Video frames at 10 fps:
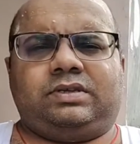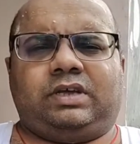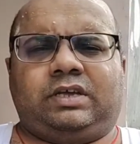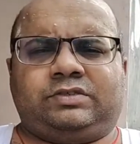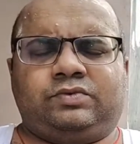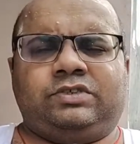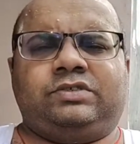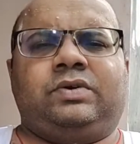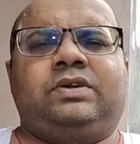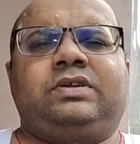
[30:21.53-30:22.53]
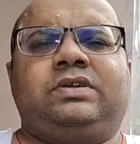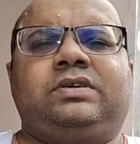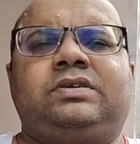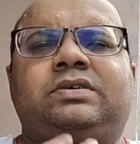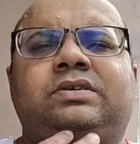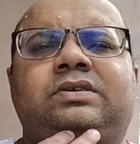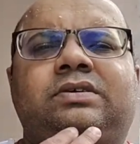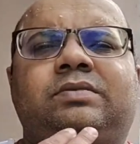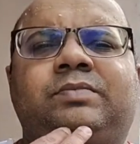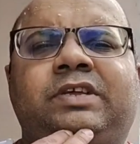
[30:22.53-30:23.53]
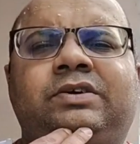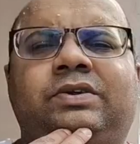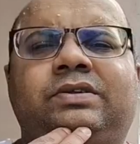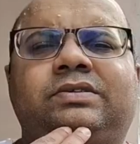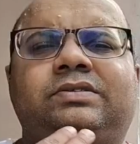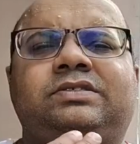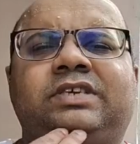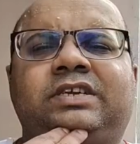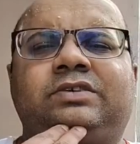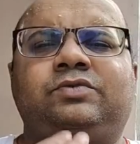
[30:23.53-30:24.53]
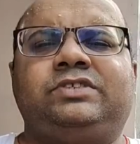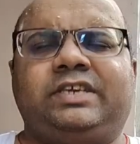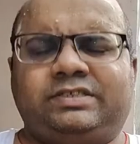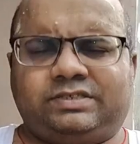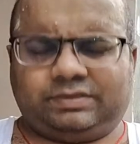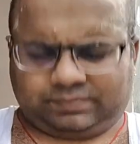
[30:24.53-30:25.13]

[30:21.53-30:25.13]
squeeze your, bring your chin to chest,